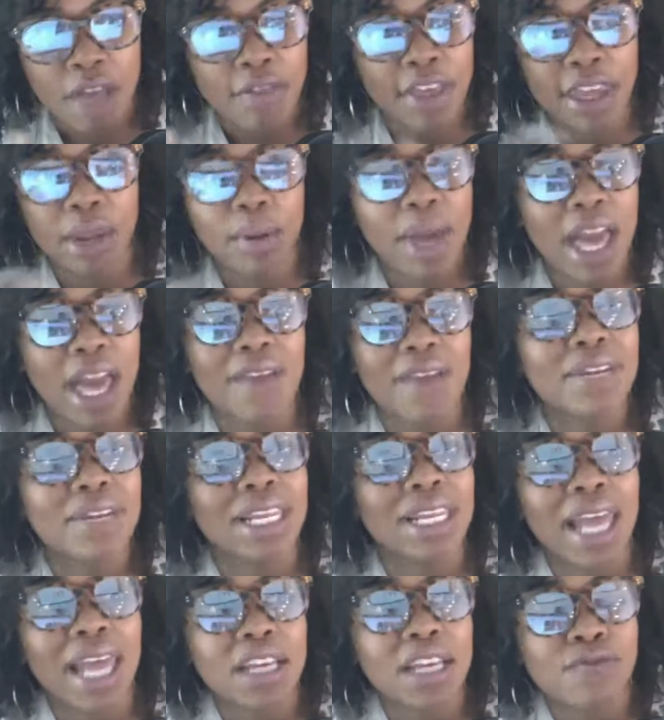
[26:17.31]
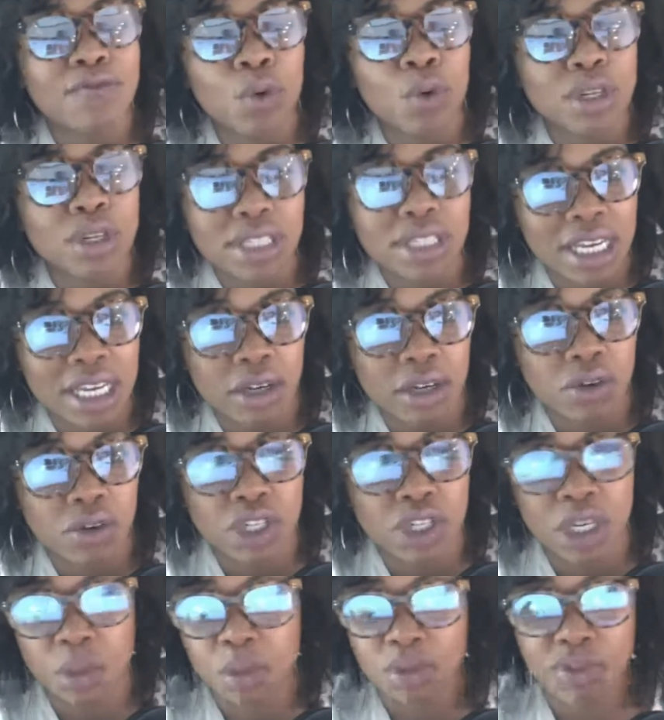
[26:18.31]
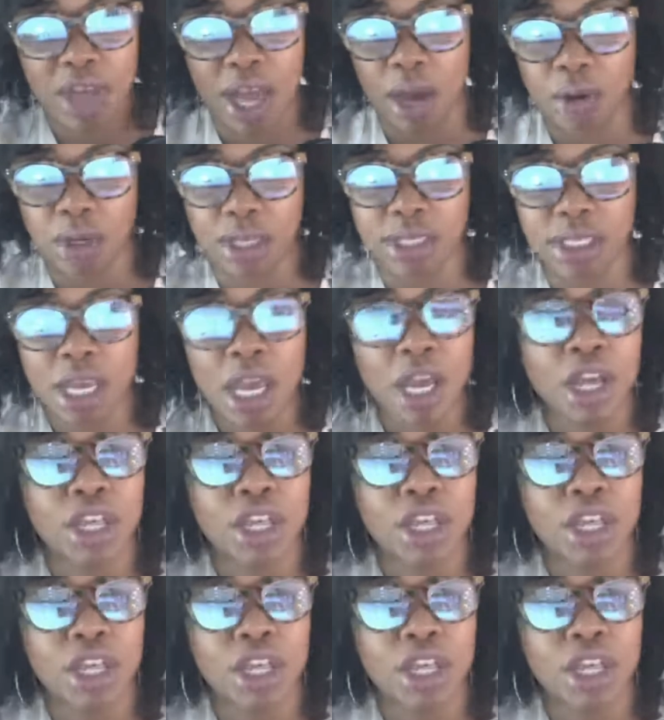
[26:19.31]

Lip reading: They don't have any life force energy without us.